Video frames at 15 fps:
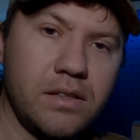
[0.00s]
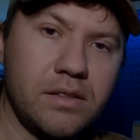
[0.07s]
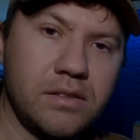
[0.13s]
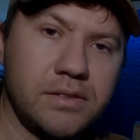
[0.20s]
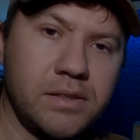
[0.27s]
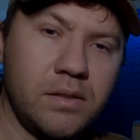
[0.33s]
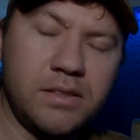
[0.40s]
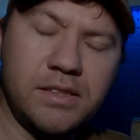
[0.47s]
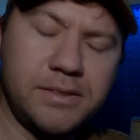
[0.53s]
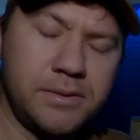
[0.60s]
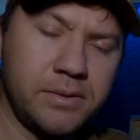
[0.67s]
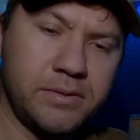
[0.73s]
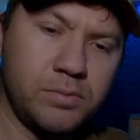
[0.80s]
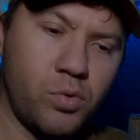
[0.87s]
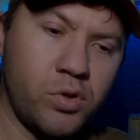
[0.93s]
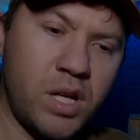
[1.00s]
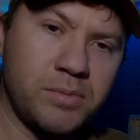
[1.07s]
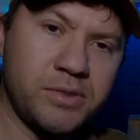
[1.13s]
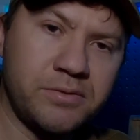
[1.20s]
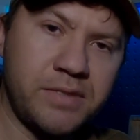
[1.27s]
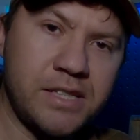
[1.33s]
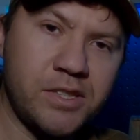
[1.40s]
So this was one
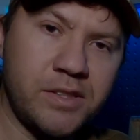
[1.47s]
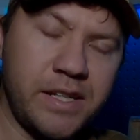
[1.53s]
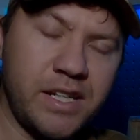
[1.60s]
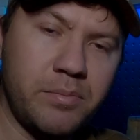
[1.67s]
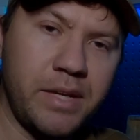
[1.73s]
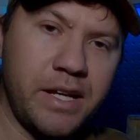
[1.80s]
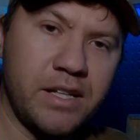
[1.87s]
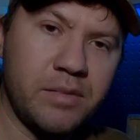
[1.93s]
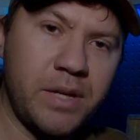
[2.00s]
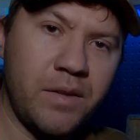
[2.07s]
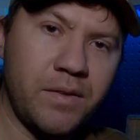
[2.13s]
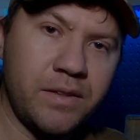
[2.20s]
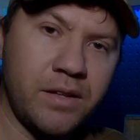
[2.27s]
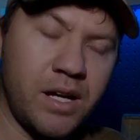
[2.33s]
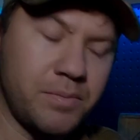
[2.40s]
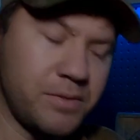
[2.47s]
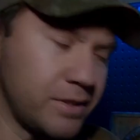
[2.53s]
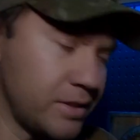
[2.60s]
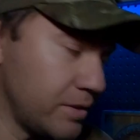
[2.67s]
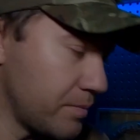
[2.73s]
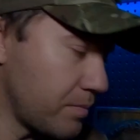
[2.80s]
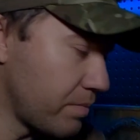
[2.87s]
observation that I made about the
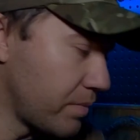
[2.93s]
Optic.